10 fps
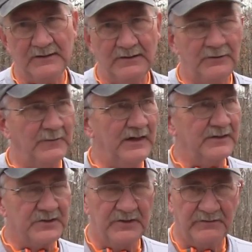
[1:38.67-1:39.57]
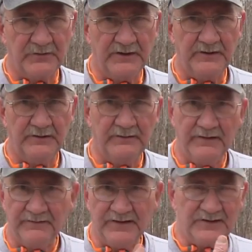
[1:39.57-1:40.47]
I, I don't mind a stiff trigger.
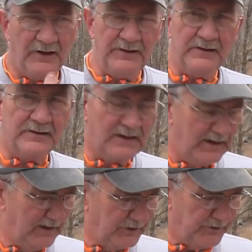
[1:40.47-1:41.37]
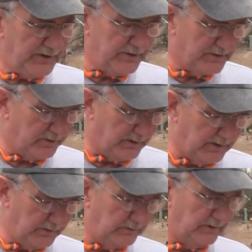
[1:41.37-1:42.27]
It, it's hard to, triggers are
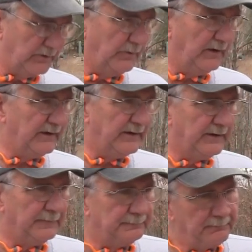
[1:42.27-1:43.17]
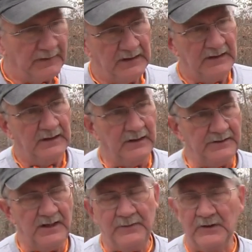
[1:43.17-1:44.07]
uh, are really a, a
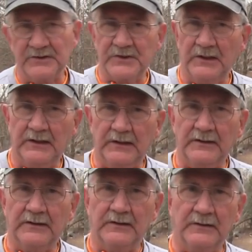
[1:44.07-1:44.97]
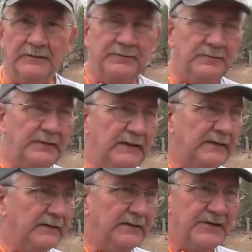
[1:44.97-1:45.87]
nebulous thing. Uh,
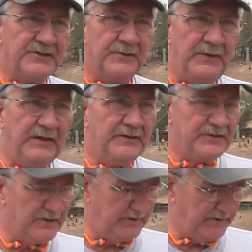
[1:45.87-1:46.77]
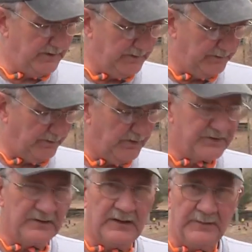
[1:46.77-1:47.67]
it, it just depends on a
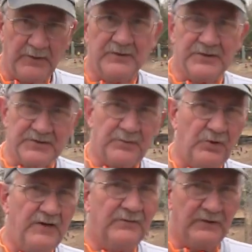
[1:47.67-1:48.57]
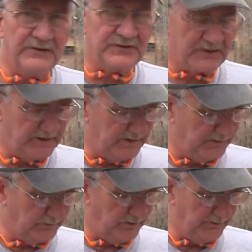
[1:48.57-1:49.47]
person a person's preference.
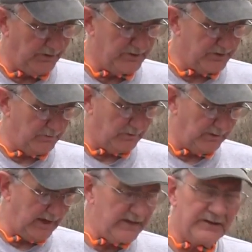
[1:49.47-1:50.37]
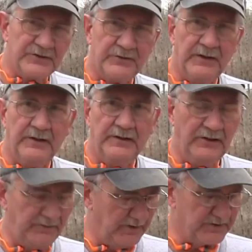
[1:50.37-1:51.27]
Uh, one person will hate this trigger,
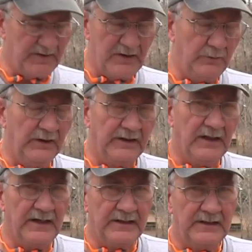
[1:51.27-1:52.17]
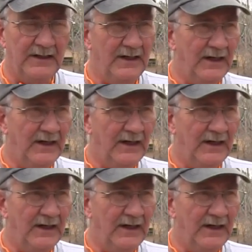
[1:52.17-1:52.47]
another person might really like it.